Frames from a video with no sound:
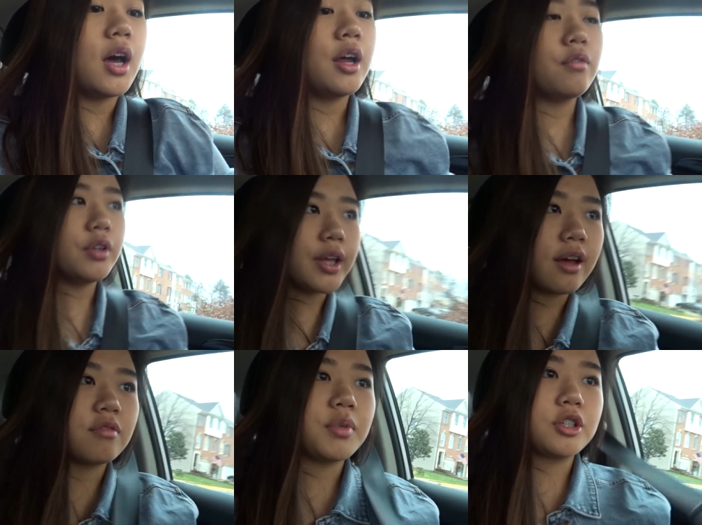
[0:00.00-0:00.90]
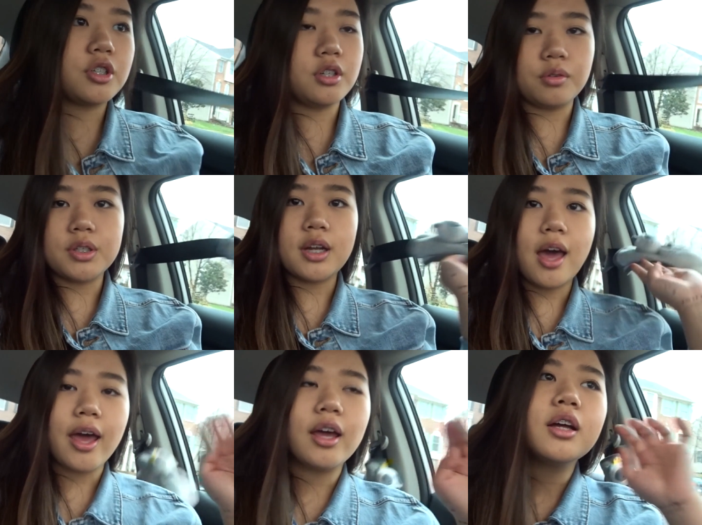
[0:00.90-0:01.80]
I don't really have much to do
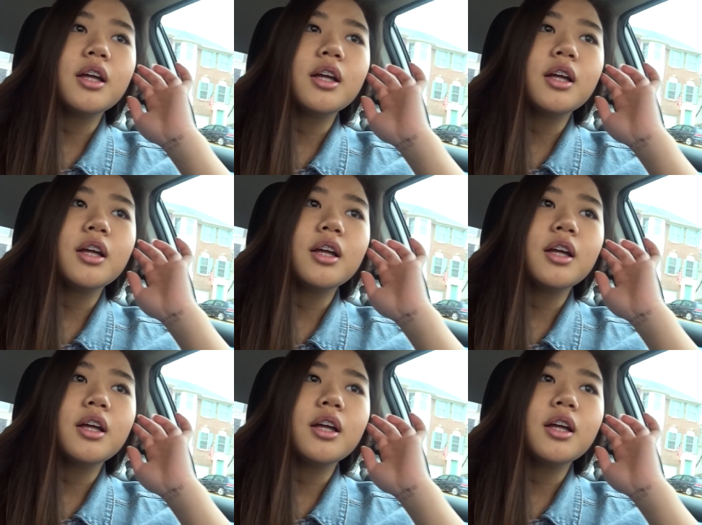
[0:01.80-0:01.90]
today